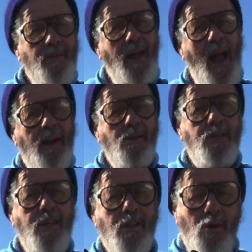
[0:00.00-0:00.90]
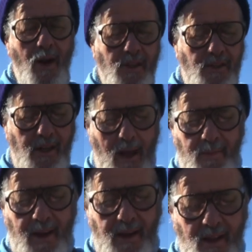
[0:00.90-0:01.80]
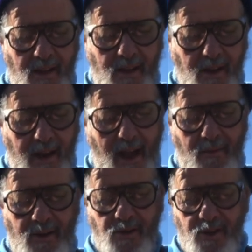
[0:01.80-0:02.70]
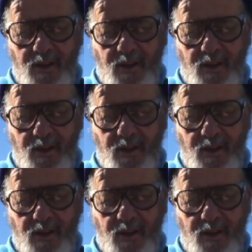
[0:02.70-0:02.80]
Accuracy is a question. I mean, good heavens.